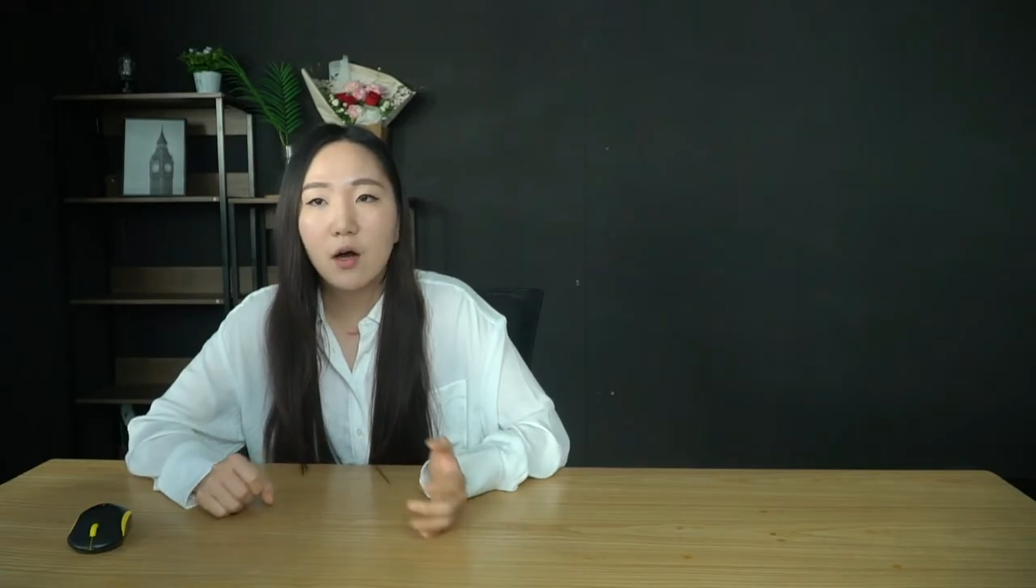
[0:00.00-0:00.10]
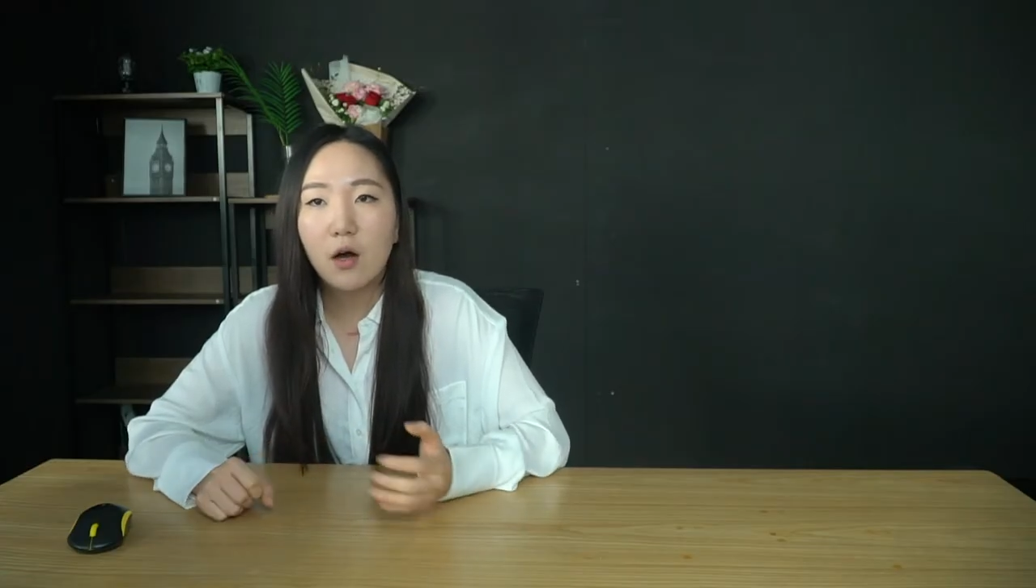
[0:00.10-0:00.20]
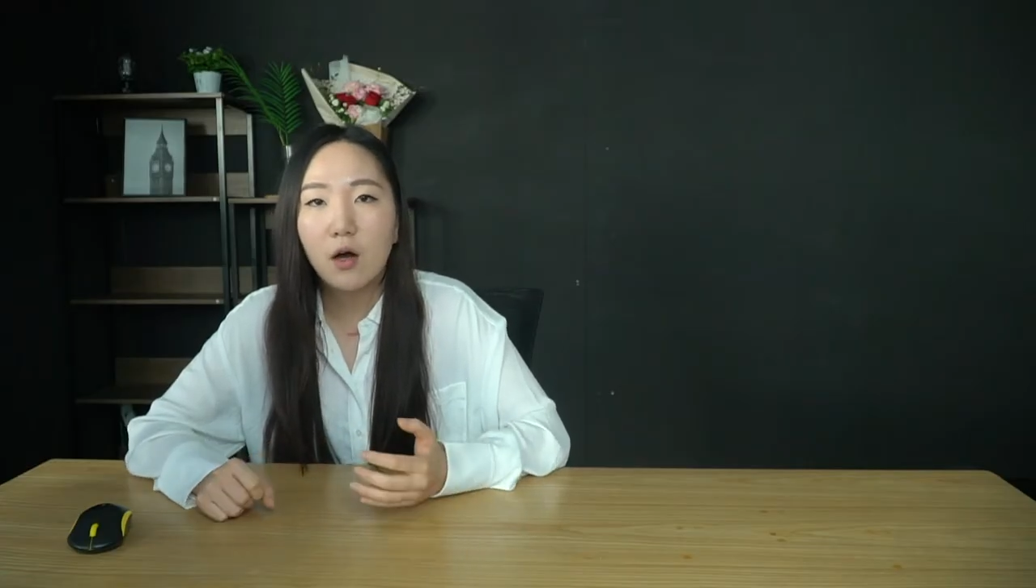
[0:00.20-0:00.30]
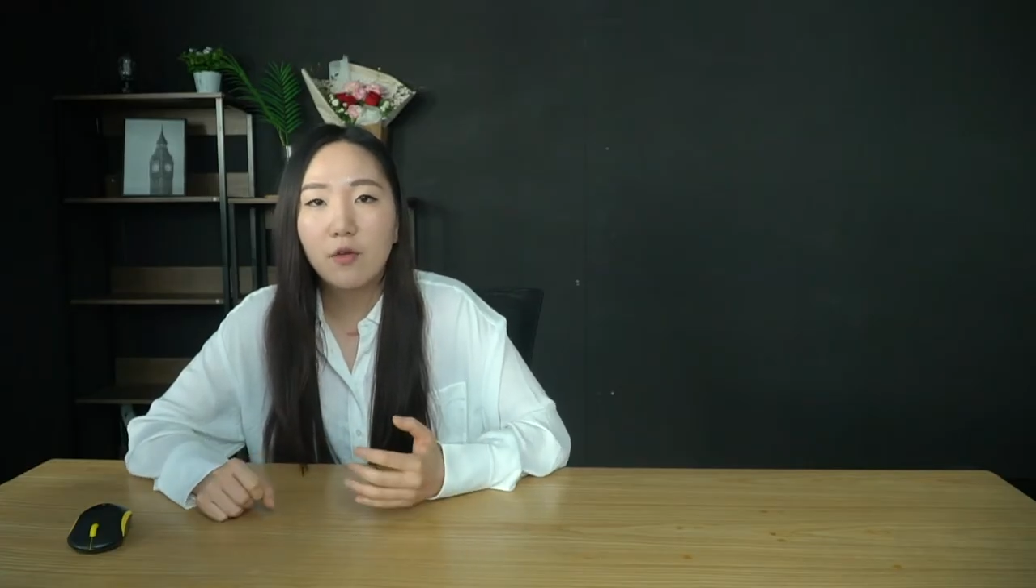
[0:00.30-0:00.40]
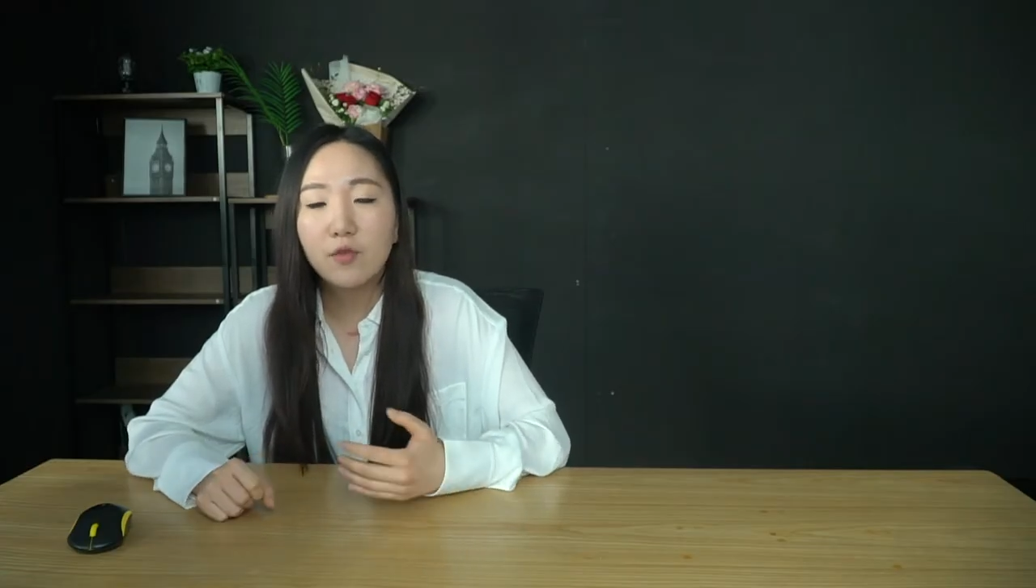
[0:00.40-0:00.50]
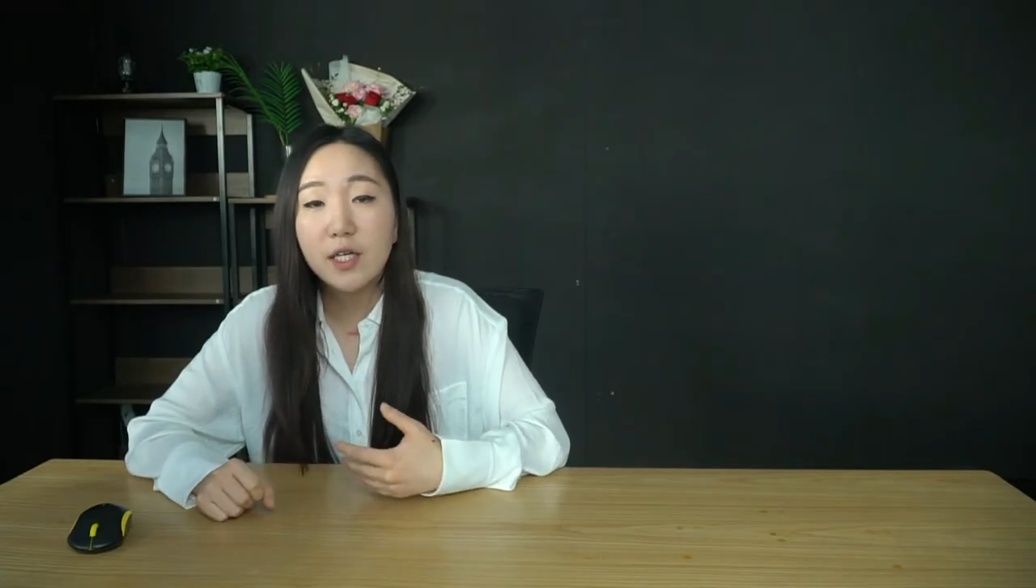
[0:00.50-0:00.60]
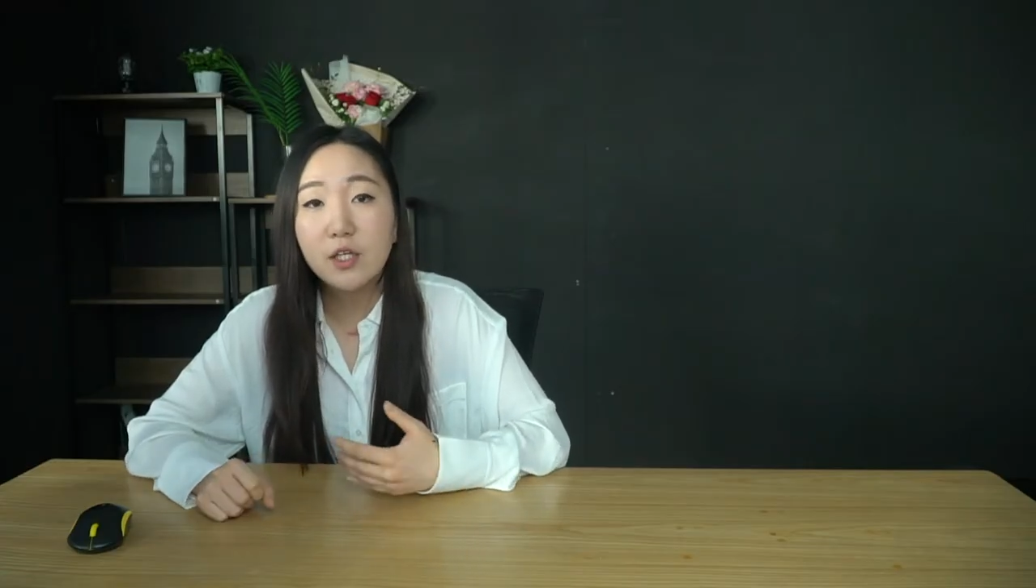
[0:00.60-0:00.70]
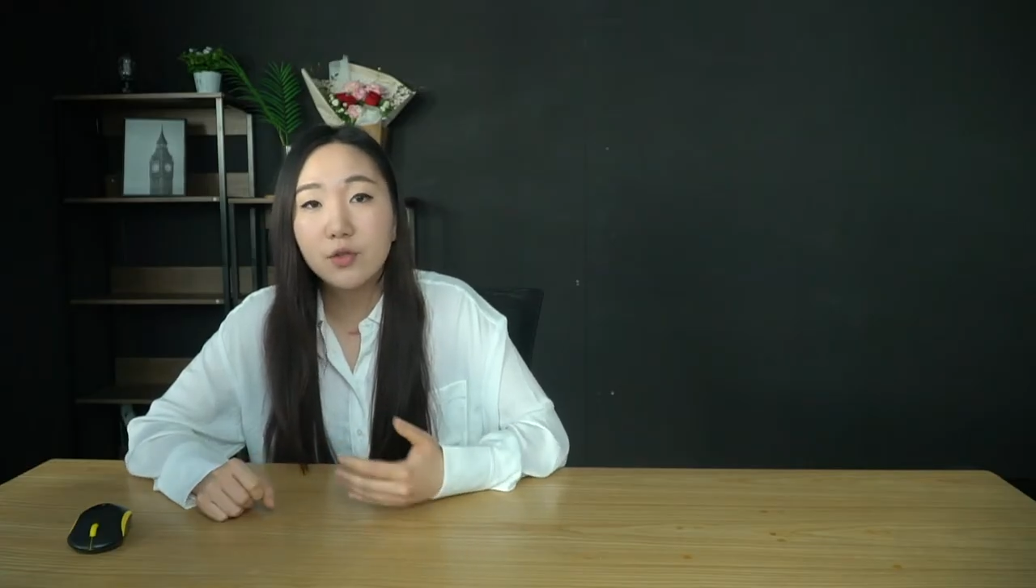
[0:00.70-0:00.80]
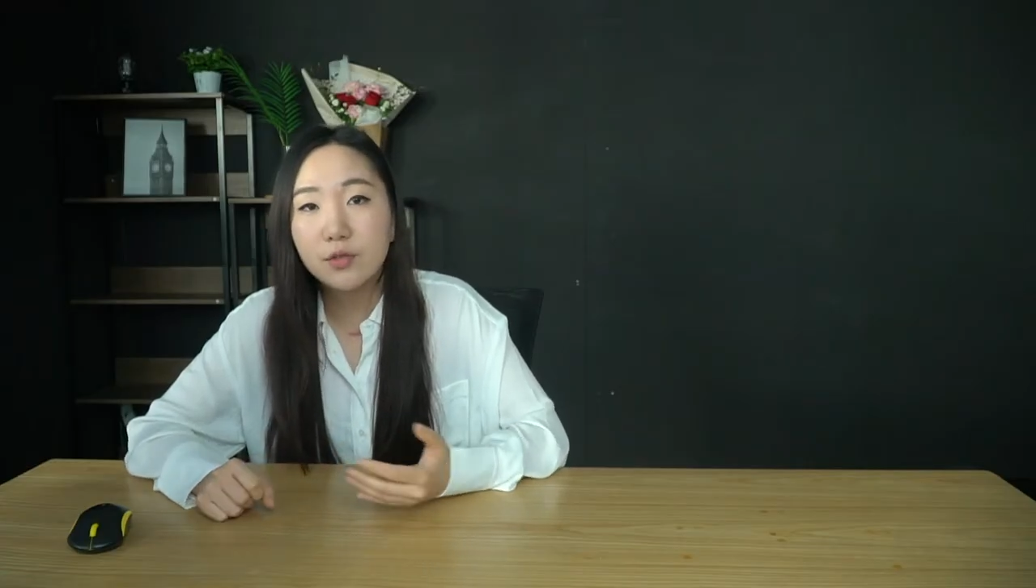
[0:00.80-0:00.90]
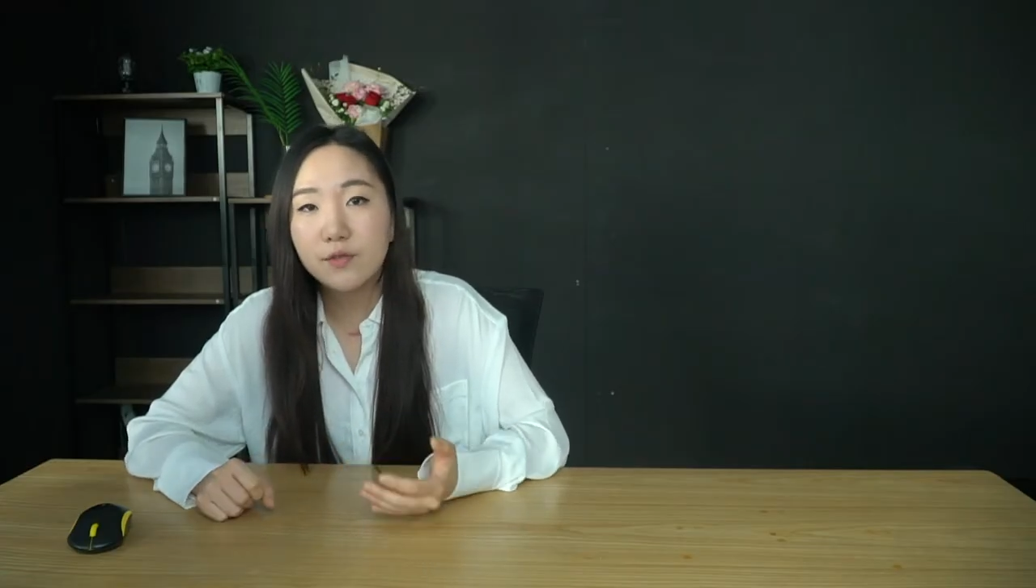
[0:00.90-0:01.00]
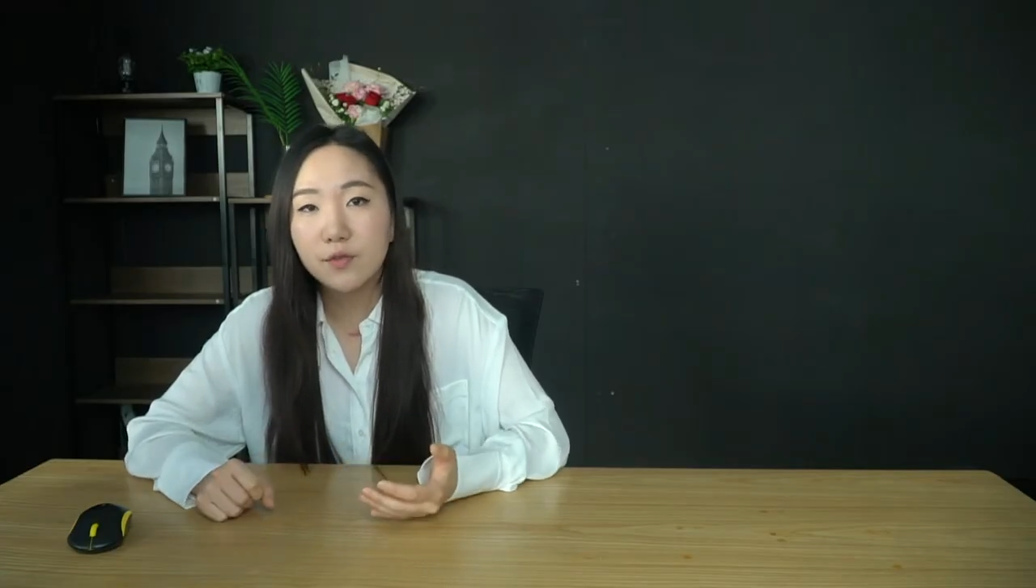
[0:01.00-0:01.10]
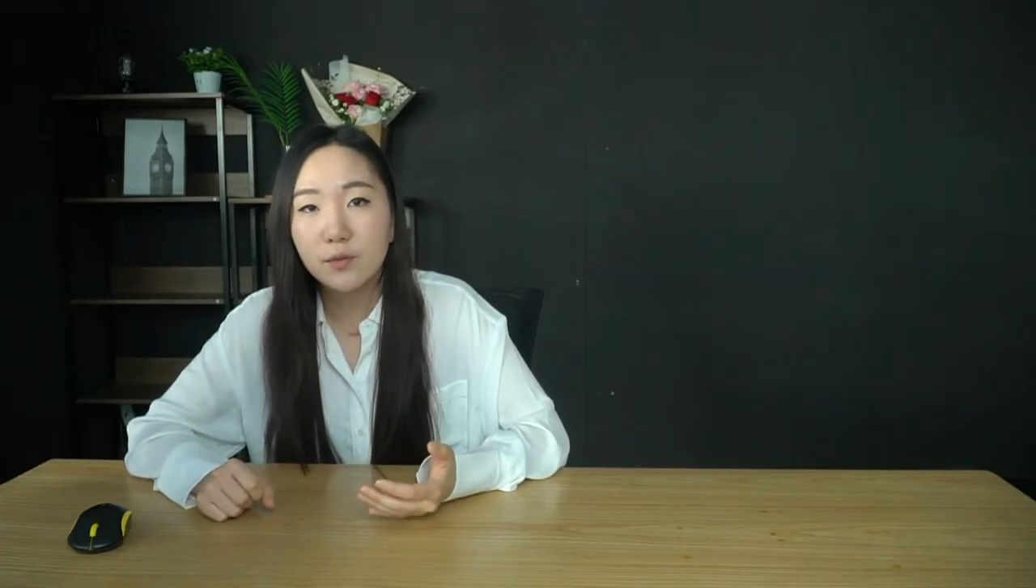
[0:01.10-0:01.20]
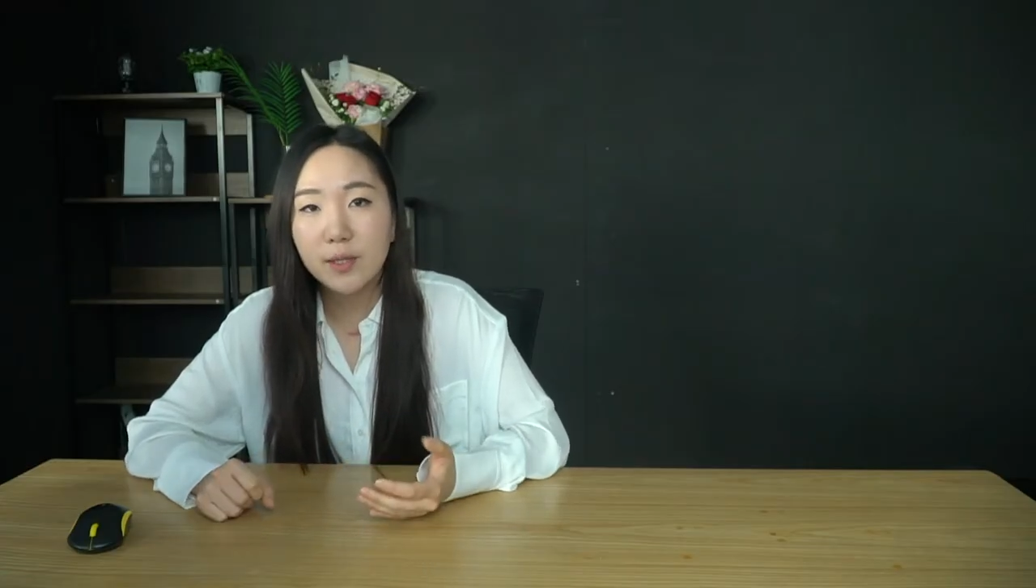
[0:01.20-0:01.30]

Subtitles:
are really useful